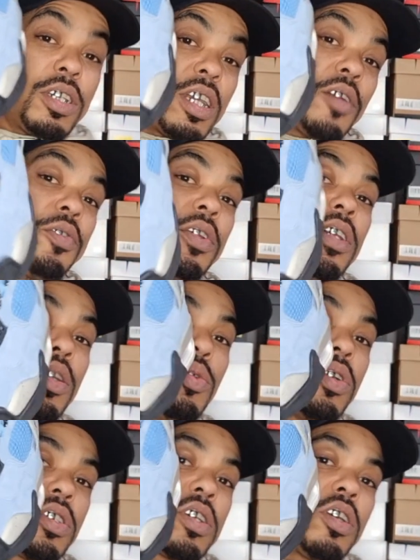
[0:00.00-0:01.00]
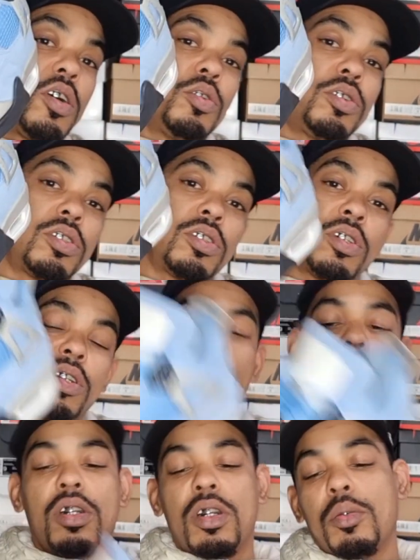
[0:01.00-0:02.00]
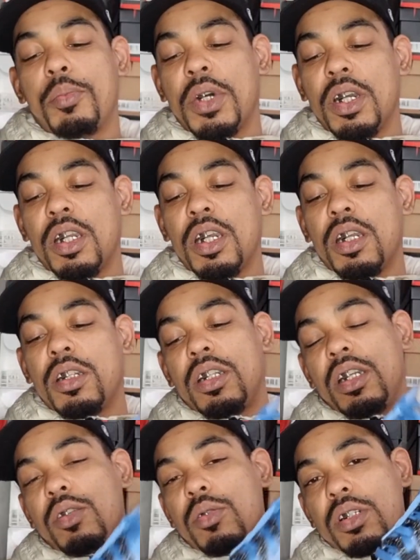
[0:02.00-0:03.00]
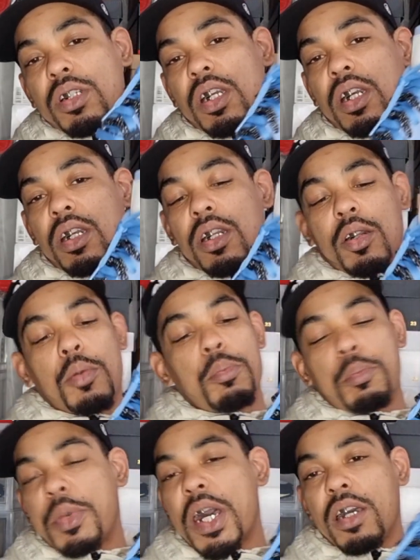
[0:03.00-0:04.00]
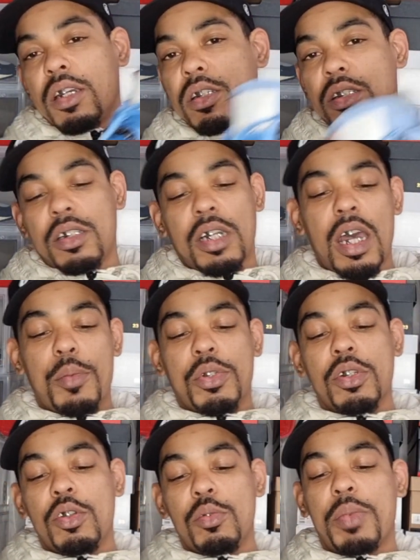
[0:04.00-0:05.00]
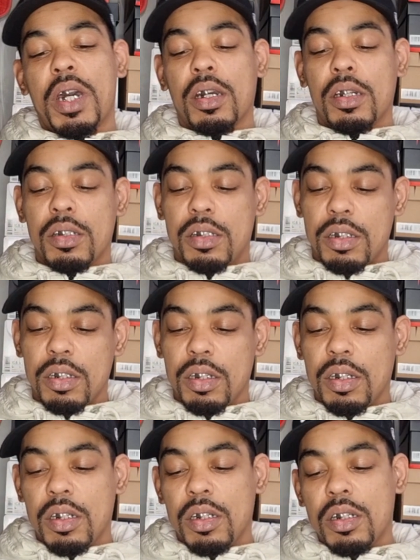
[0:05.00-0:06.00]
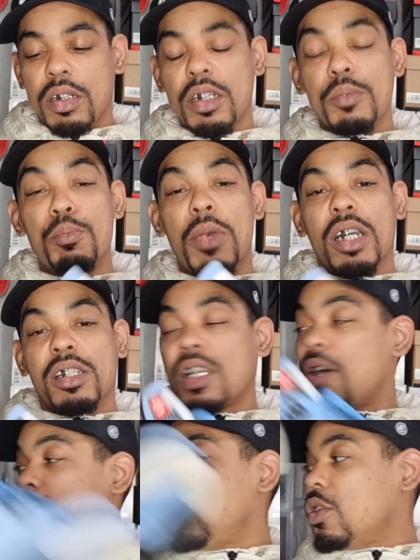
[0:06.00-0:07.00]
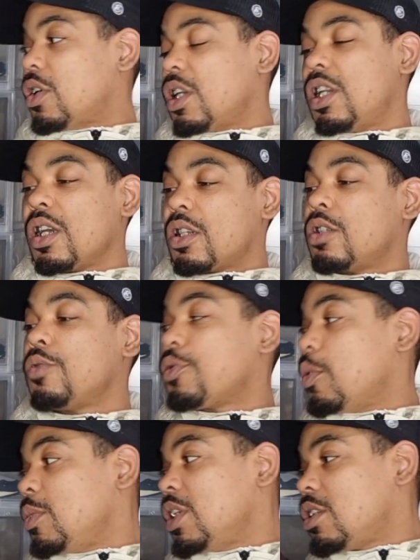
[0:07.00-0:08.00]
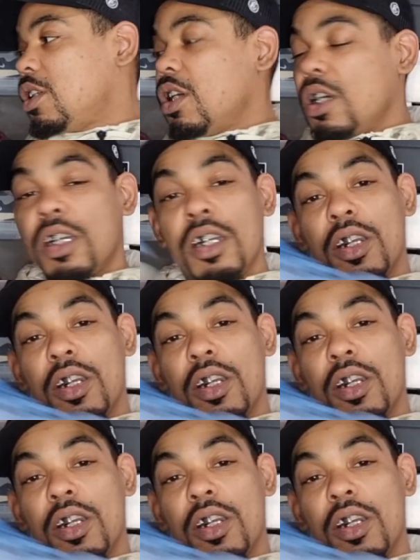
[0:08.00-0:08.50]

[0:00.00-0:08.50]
definitely was close, but yeah, these ones here, bangers, absolute bangers, must have in your collection from this year.